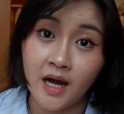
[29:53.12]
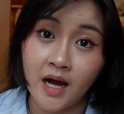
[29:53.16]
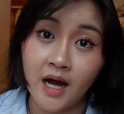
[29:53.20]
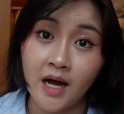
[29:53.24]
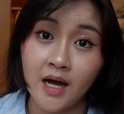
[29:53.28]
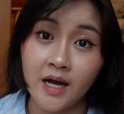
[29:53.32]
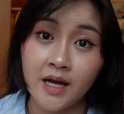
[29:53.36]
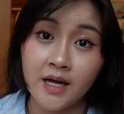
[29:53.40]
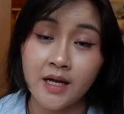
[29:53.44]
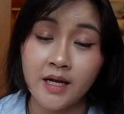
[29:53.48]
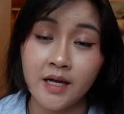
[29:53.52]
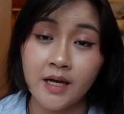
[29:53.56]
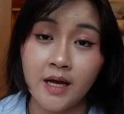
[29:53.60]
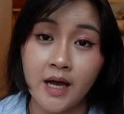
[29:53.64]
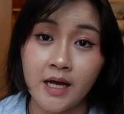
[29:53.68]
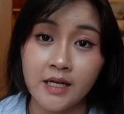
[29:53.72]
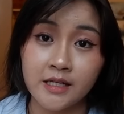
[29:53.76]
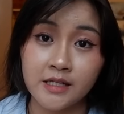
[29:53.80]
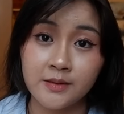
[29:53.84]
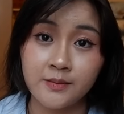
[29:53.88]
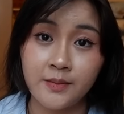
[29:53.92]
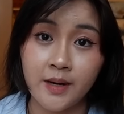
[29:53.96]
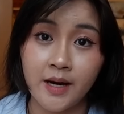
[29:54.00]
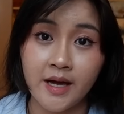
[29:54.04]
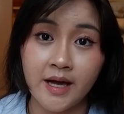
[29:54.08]
I
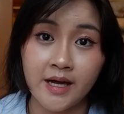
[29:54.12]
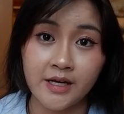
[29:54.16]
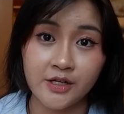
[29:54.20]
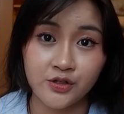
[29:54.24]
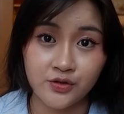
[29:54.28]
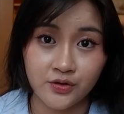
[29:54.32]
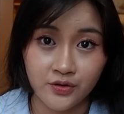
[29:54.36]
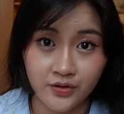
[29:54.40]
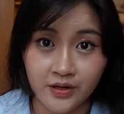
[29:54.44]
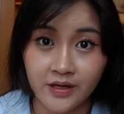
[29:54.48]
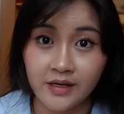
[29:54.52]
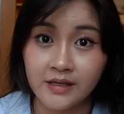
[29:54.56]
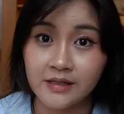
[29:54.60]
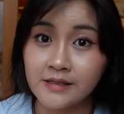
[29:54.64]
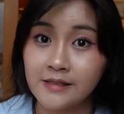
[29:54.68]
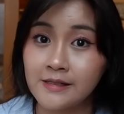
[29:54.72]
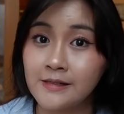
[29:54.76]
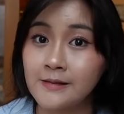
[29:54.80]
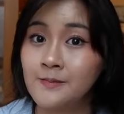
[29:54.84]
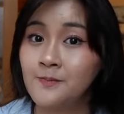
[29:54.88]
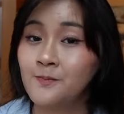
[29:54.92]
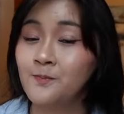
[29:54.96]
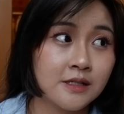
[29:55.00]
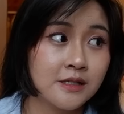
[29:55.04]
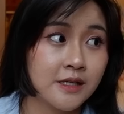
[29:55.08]
had to buy extra
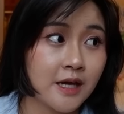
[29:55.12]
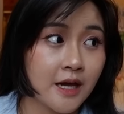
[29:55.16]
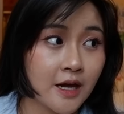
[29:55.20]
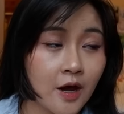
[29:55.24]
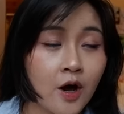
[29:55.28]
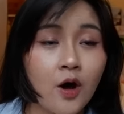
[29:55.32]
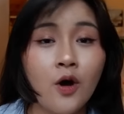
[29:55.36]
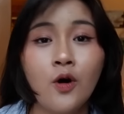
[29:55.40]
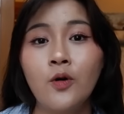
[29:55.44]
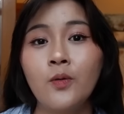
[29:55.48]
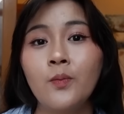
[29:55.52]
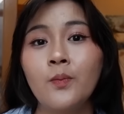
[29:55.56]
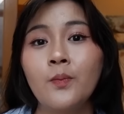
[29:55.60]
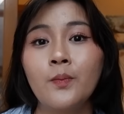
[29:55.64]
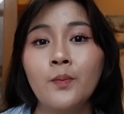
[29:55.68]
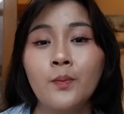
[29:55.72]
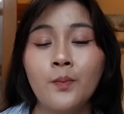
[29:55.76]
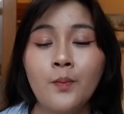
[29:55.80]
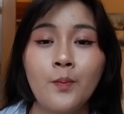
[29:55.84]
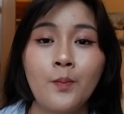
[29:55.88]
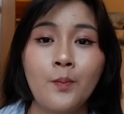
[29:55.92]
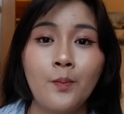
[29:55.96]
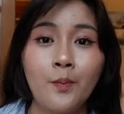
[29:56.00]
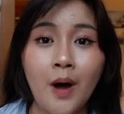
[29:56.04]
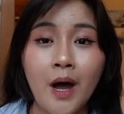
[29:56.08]
things to take home.
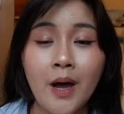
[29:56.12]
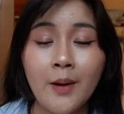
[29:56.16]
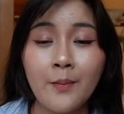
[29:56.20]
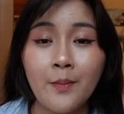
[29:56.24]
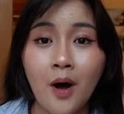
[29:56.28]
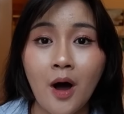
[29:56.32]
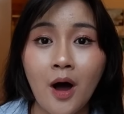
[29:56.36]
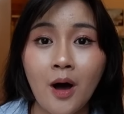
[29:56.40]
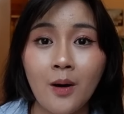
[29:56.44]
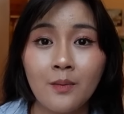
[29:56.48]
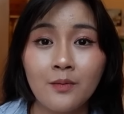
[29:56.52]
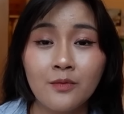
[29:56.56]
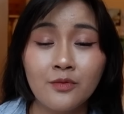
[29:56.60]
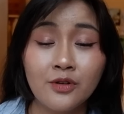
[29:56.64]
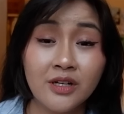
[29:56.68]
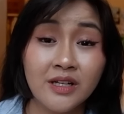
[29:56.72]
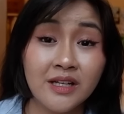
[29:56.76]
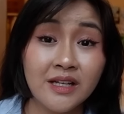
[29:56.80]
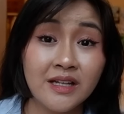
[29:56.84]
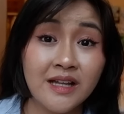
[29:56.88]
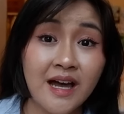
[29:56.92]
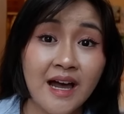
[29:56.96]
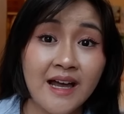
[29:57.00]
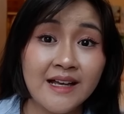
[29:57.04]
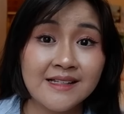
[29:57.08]
My mom
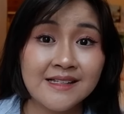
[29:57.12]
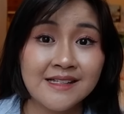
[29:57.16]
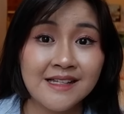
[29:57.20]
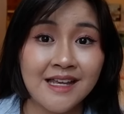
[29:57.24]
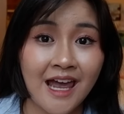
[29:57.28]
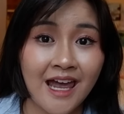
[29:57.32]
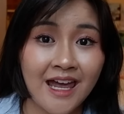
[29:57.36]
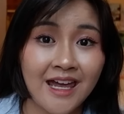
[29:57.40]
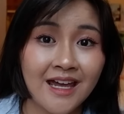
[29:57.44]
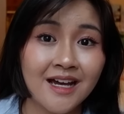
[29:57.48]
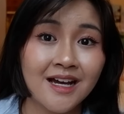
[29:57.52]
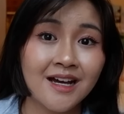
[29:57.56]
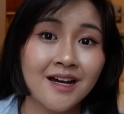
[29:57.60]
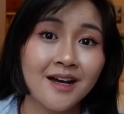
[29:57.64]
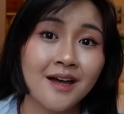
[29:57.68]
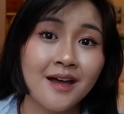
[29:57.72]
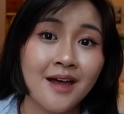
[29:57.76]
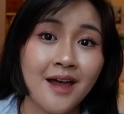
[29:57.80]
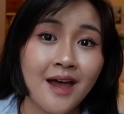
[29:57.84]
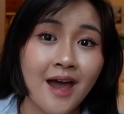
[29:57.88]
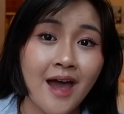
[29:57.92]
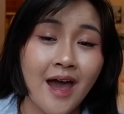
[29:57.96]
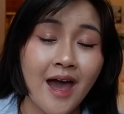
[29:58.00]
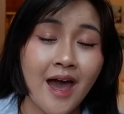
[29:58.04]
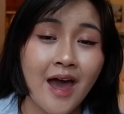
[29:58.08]
really likes cake,
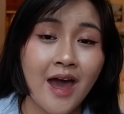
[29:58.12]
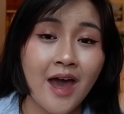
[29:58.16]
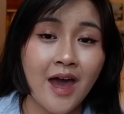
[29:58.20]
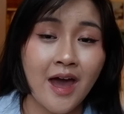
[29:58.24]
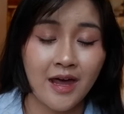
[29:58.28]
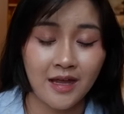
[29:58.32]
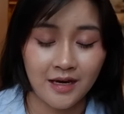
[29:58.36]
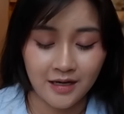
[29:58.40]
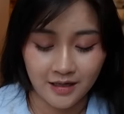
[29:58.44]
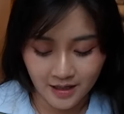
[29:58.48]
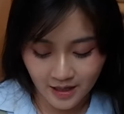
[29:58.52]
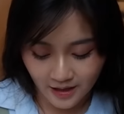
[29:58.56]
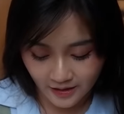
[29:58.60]
and